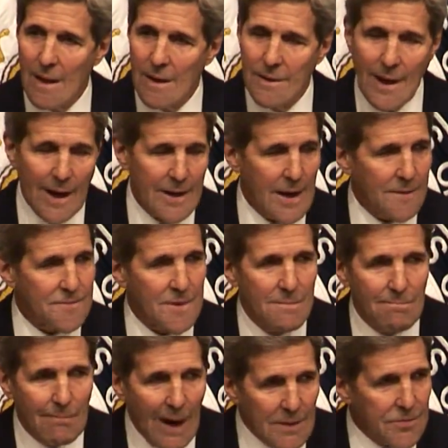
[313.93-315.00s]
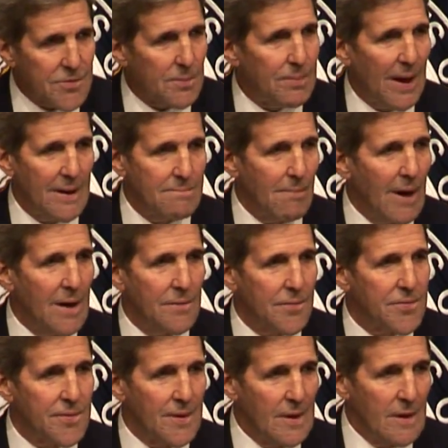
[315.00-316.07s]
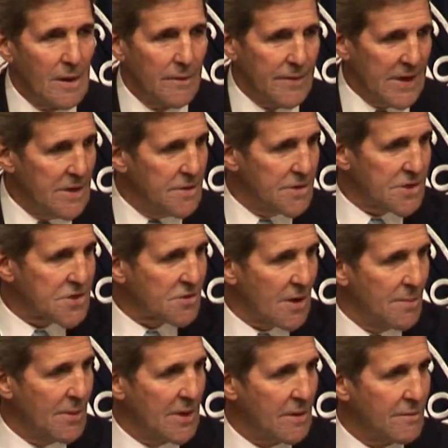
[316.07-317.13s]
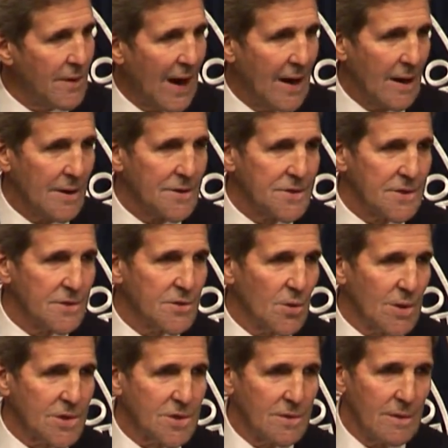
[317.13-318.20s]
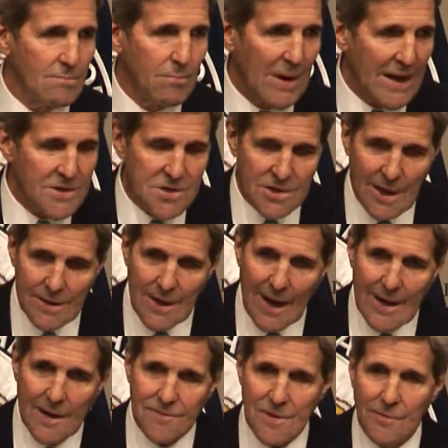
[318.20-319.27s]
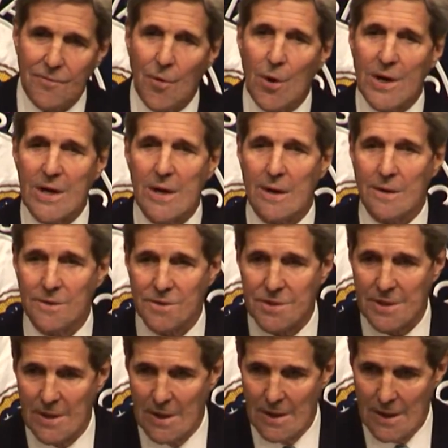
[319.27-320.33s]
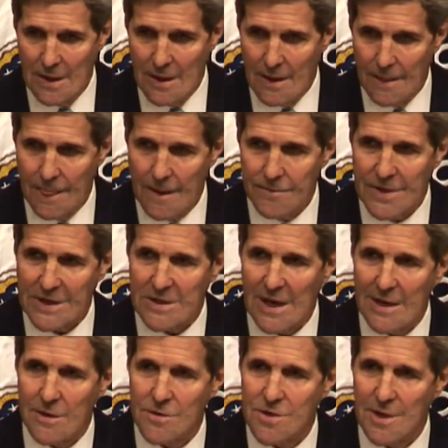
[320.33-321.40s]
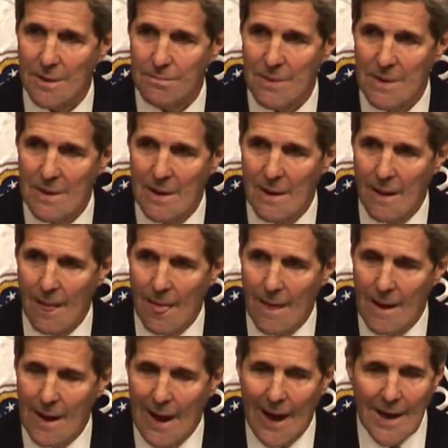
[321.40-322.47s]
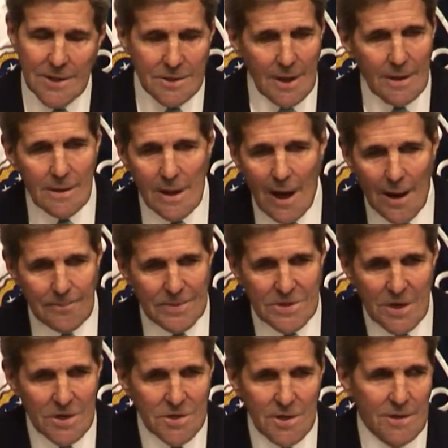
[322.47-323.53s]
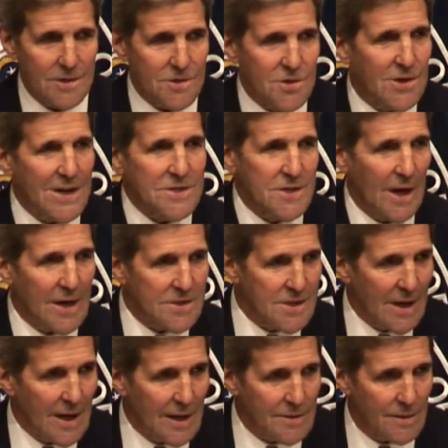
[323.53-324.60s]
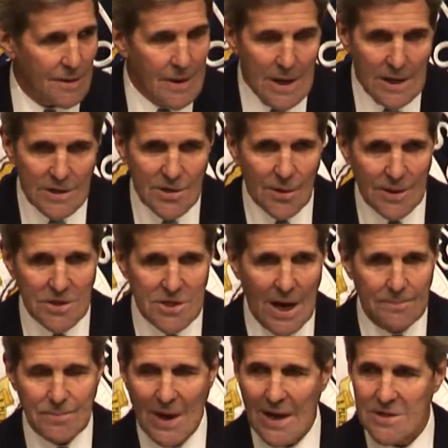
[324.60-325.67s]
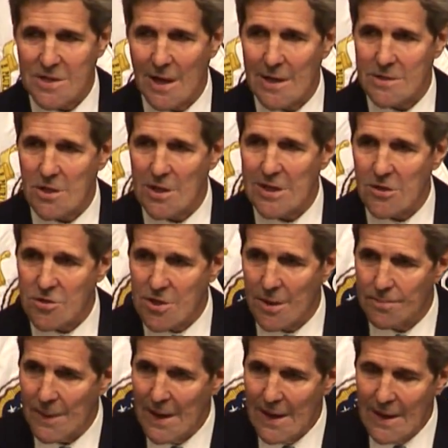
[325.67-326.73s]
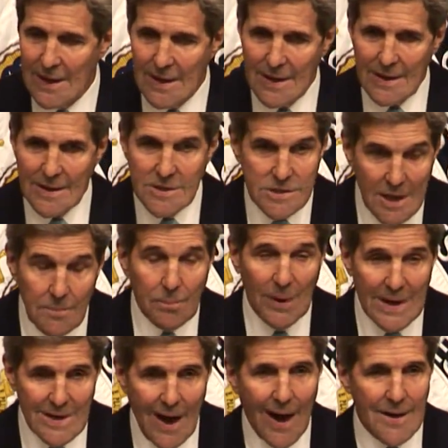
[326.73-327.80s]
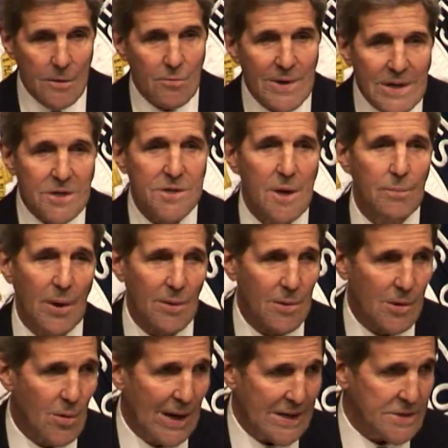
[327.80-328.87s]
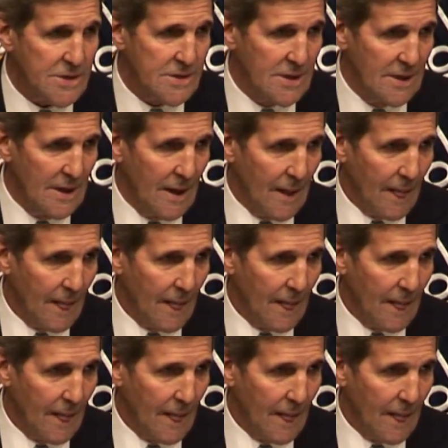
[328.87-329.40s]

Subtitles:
Not after month upon month of indiscriminate violence and torture and bloodshed, not after 40 years of dictatorship. Asking the opposition to trust Assad or to accept Assad's leadership is simply not a reasonable request,